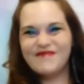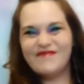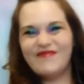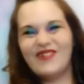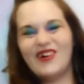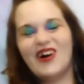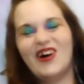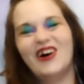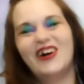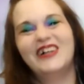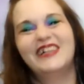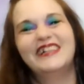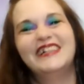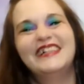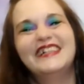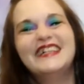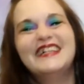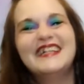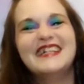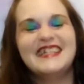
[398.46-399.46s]
bra.
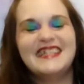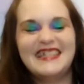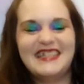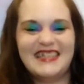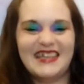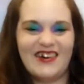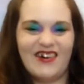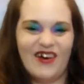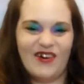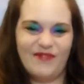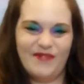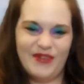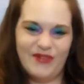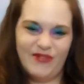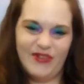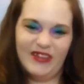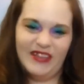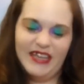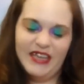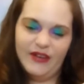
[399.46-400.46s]
So I'll be
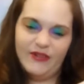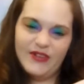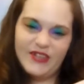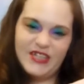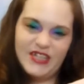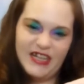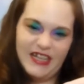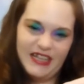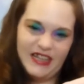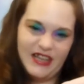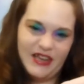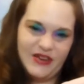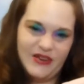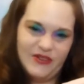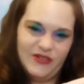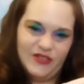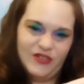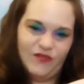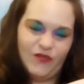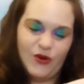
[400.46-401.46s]
relinquishing
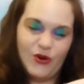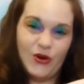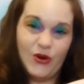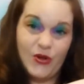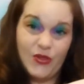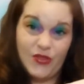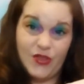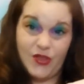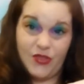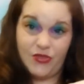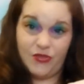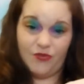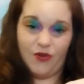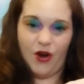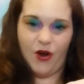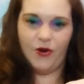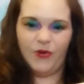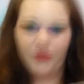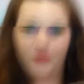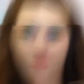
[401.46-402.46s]
those for the
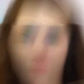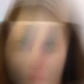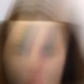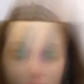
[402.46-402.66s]
throat.